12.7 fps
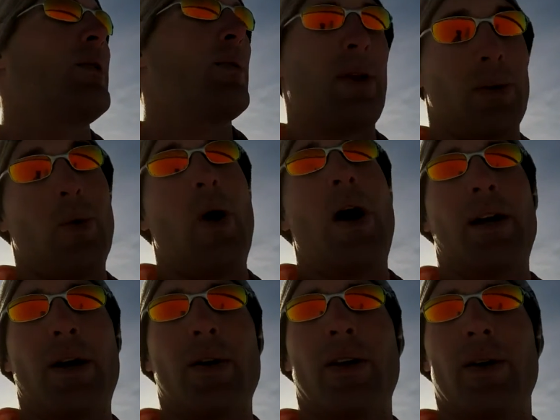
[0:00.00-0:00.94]
we had to
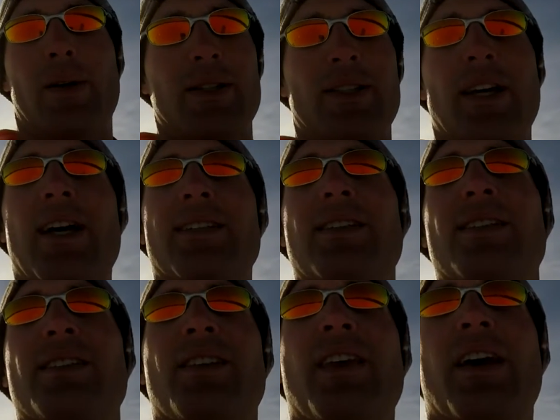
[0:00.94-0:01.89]
walk out here because the ice
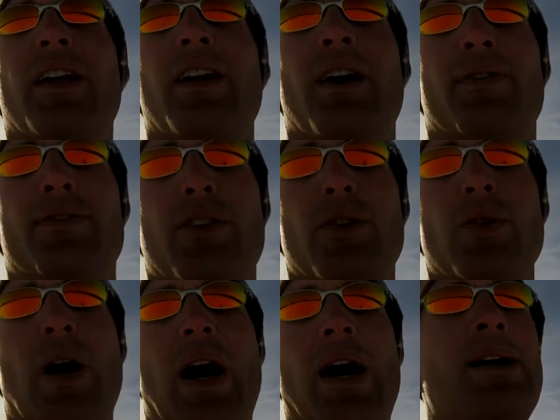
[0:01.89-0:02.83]
isn't thick enough
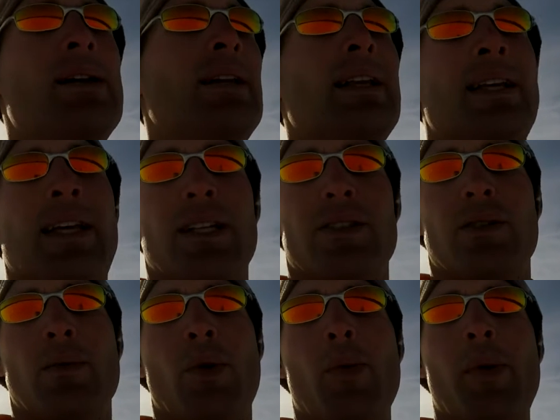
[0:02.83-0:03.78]
to uh, get a
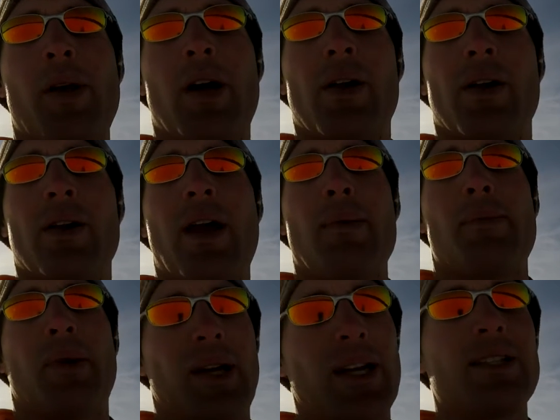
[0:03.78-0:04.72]
snowmobile out here yet,
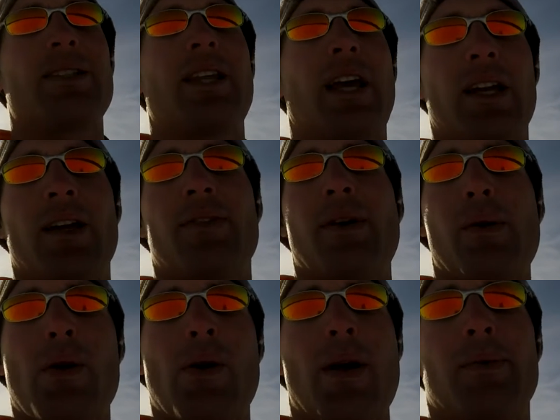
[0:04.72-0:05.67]
but it is thick enough that
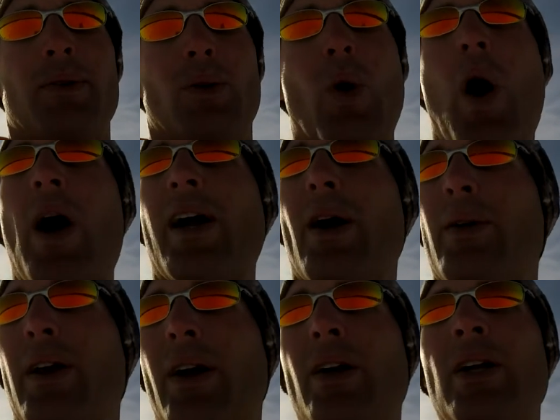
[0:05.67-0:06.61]
we were able to walk
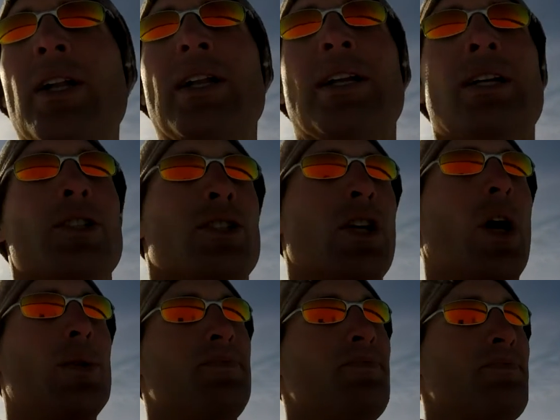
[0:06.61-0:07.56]
out here.
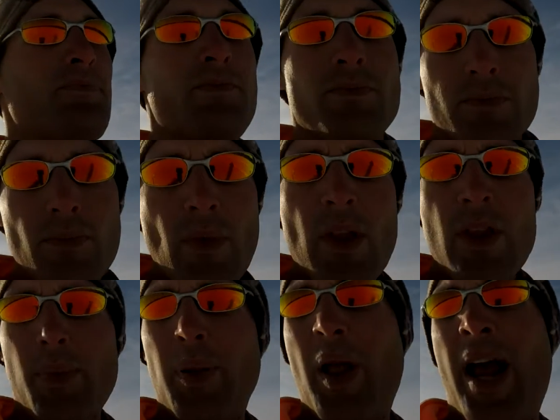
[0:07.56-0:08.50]
So
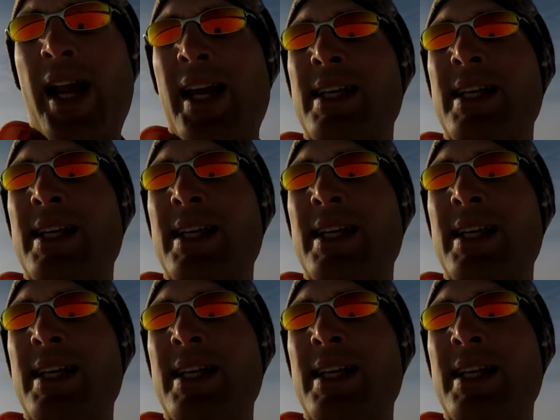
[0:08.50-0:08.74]
the plan